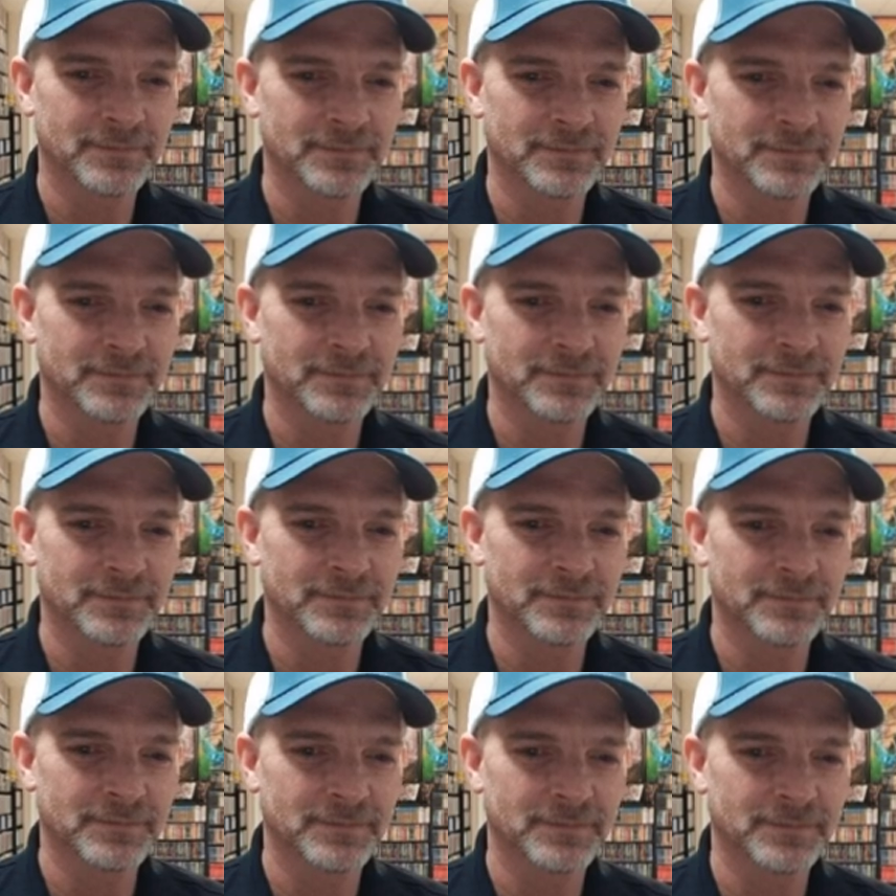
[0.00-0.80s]

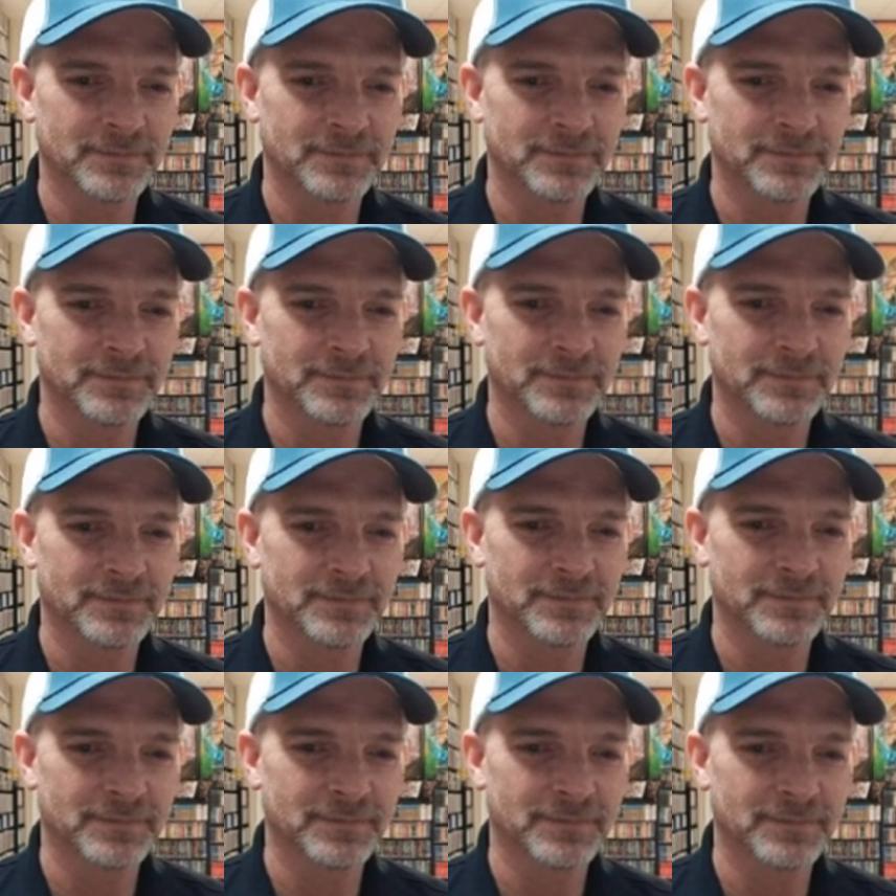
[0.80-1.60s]

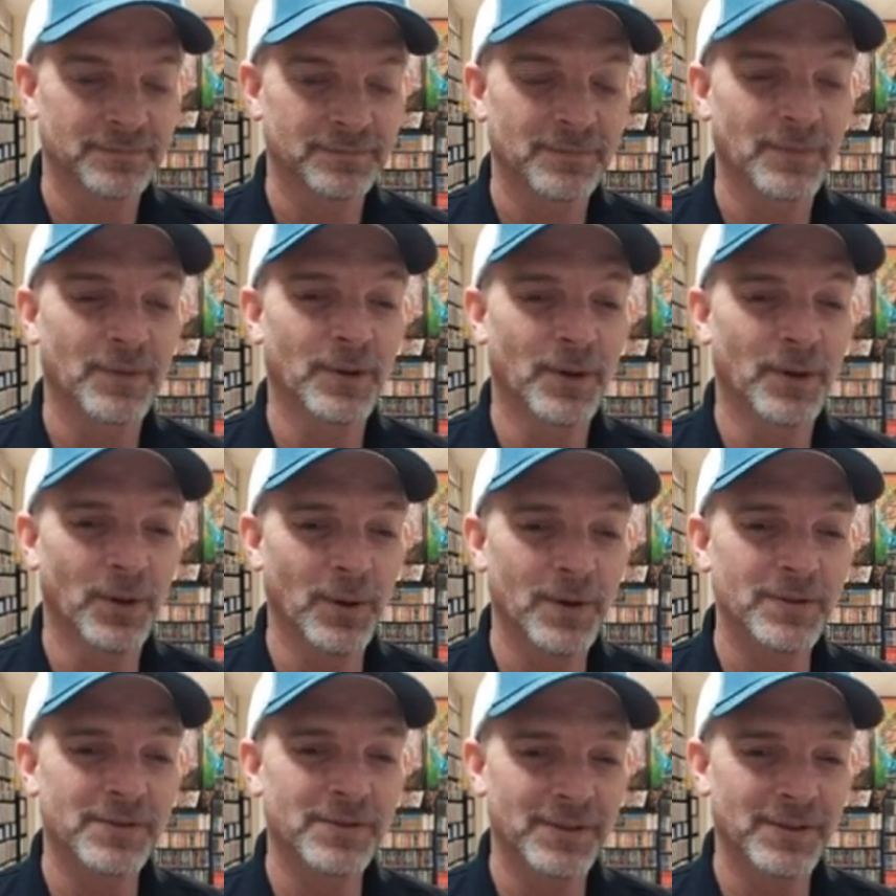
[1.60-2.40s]

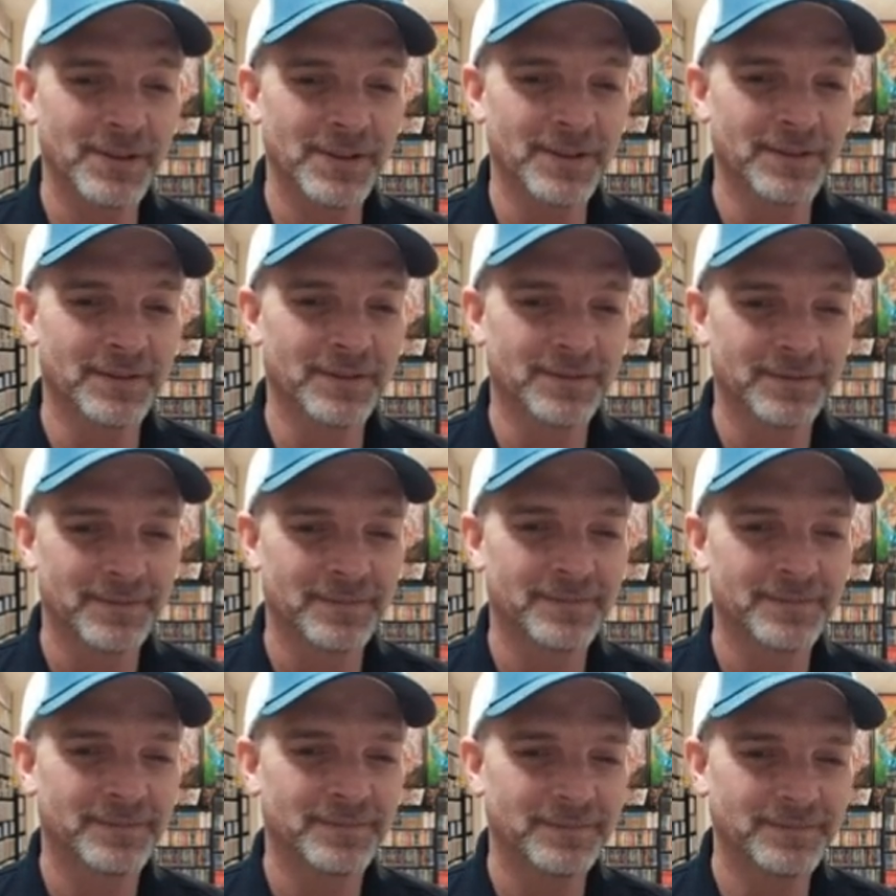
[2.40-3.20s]

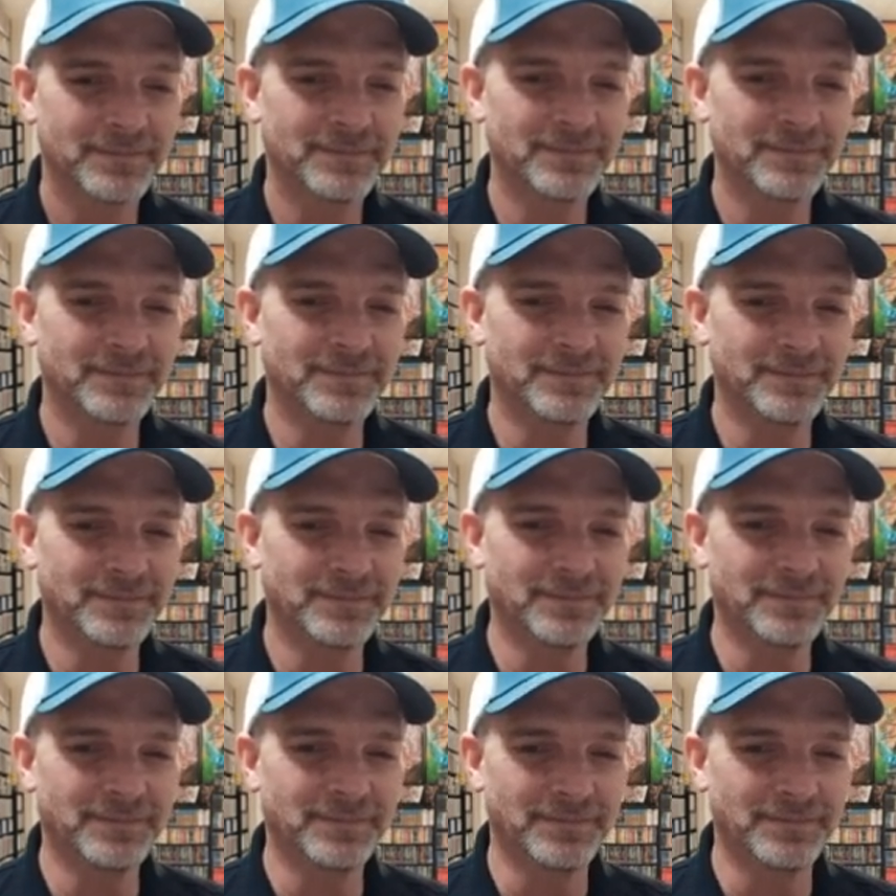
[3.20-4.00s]

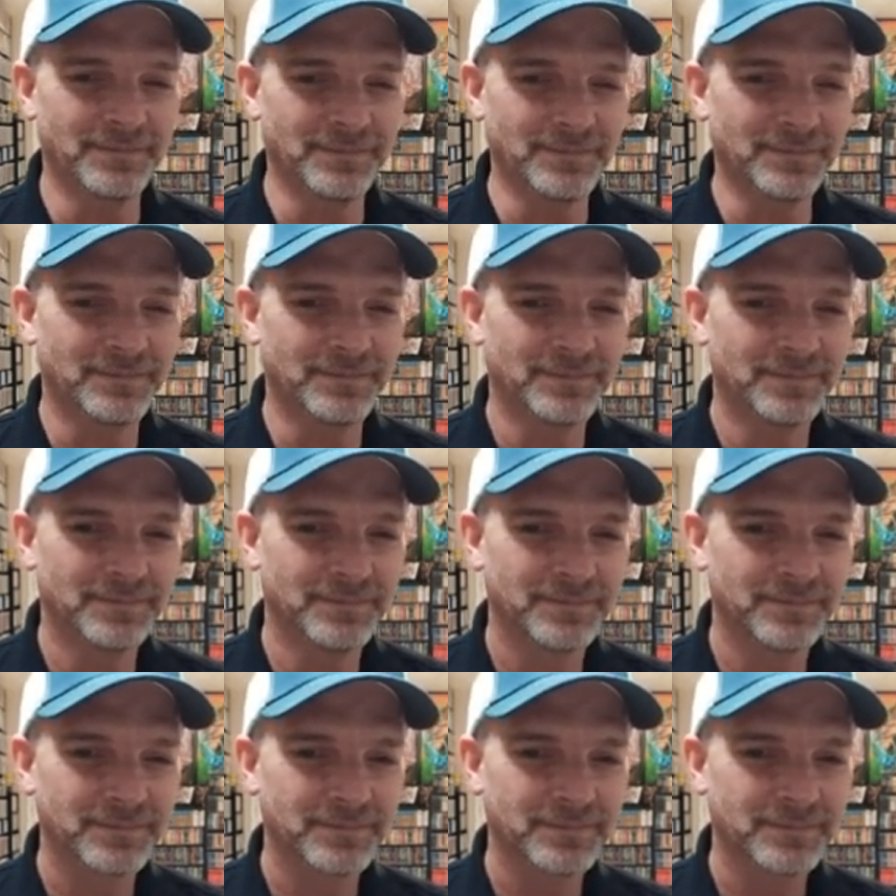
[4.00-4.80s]

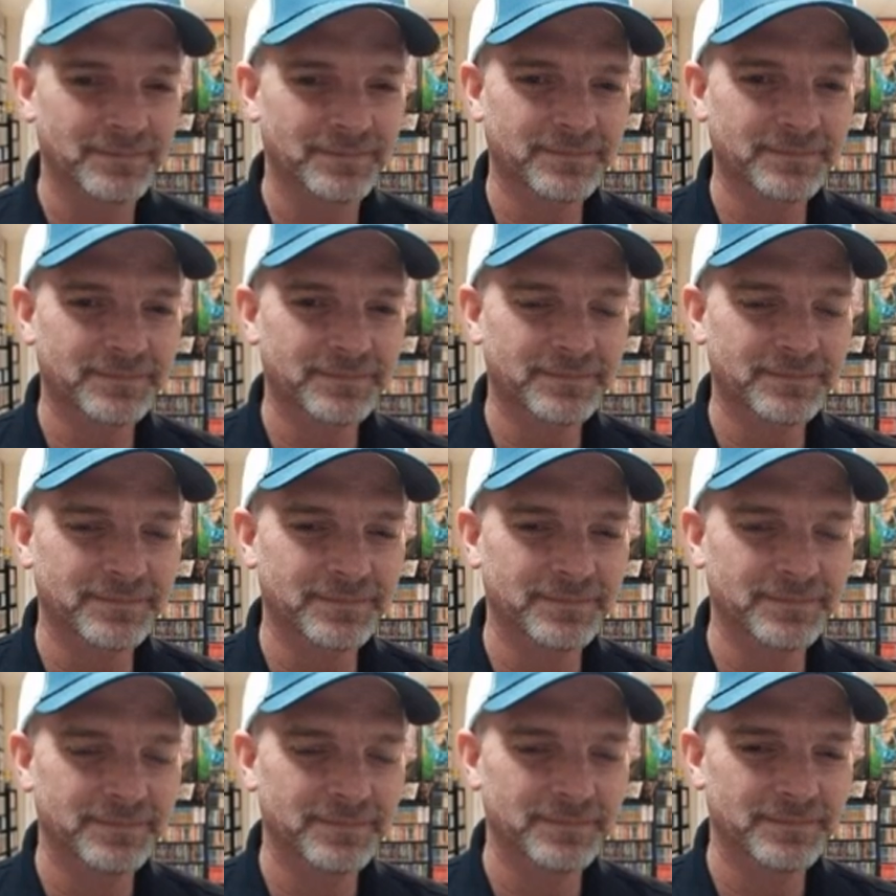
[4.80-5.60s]

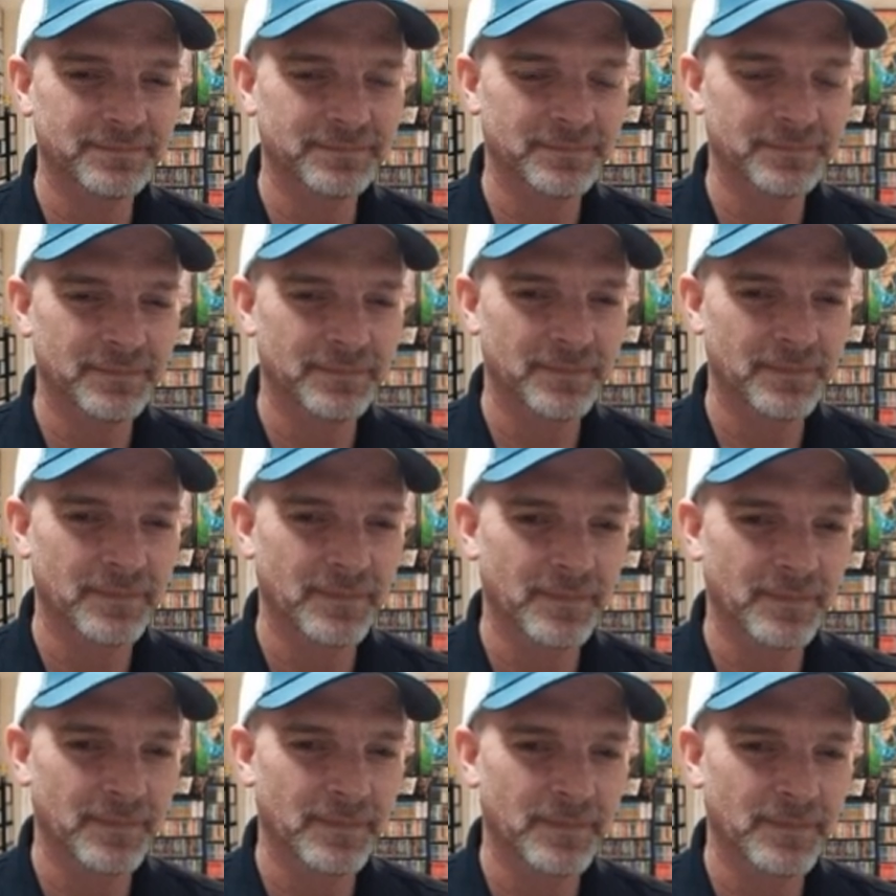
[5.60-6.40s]

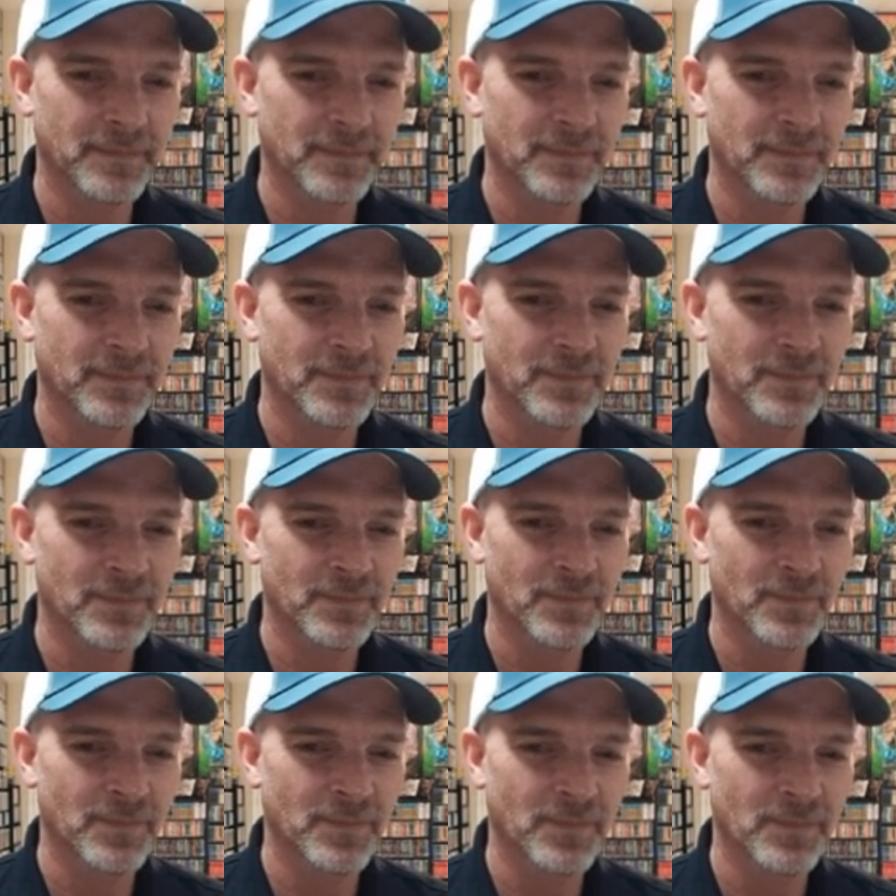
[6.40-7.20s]

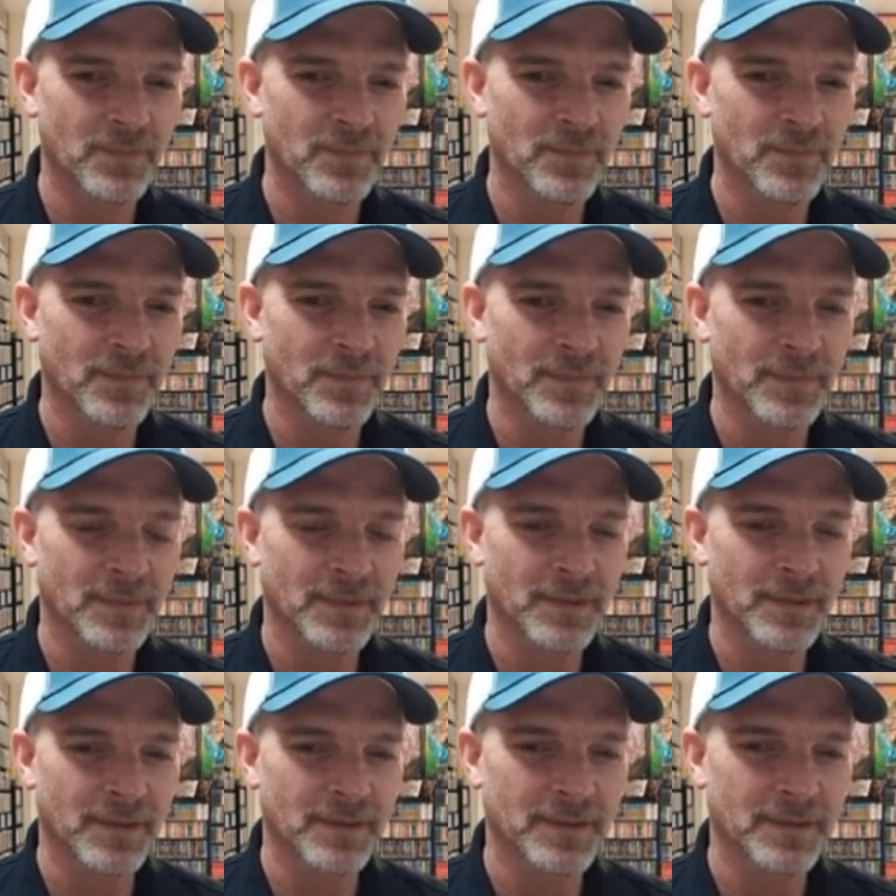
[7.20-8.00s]

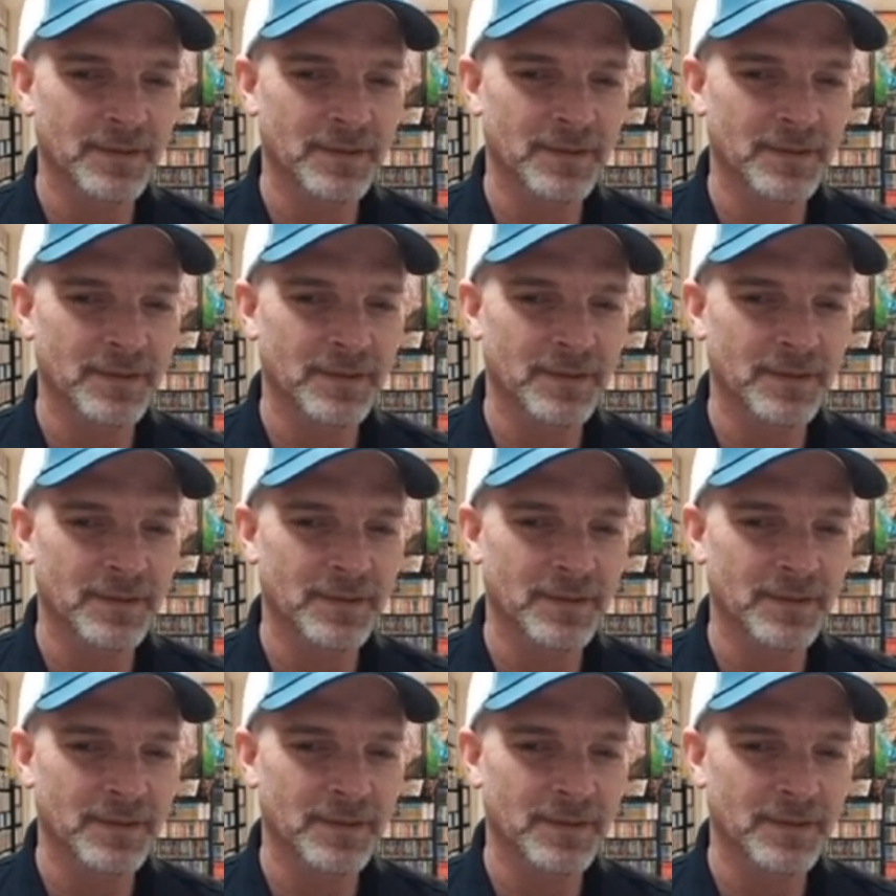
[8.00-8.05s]
No words are spoken by the person on screen.